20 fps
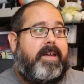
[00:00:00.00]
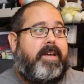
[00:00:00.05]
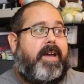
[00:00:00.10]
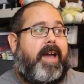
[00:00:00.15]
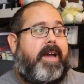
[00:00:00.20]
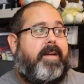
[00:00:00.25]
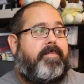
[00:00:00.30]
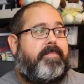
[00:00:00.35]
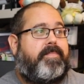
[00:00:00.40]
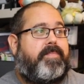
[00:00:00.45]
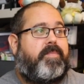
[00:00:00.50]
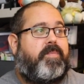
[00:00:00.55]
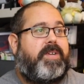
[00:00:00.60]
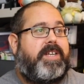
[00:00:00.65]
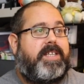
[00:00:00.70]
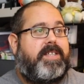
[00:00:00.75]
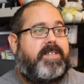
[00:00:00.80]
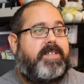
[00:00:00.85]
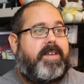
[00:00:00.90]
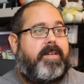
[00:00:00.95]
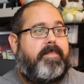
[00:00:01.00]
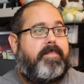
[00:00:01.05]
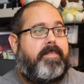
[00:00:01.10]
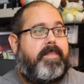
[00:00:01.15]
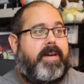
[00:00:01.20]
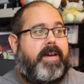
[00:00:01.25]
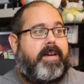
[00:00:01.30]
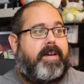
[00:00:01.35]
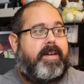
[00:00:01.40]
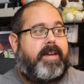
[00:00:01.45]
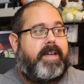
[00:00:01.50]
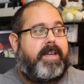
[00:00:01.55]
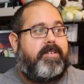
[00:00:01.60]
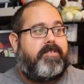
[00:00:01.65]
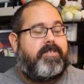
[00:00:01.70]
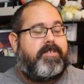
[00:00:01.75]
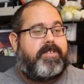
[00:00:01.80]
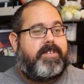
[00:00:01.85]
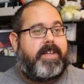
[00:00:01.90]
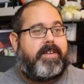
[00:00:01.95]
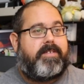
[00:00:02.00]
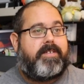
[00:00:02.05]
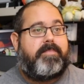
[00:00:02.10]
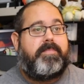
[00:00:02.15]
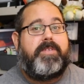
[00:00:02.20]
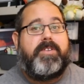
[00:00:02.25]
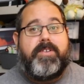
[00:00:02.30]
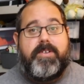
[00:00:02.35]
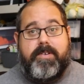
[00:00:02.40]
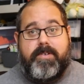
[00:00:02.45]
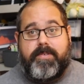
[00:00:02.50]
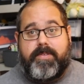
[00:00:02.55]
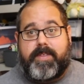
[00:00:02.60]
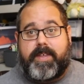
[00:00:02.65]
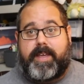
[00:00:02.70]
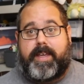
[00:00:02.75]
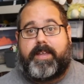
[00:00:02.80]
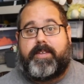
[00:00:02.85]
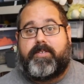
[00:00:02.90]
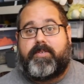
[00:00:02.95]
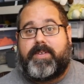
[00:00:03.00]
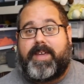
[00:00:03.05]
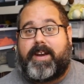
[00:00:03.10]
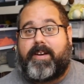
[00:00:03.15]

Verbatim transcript: Um, we did some uh, interesting, some new things.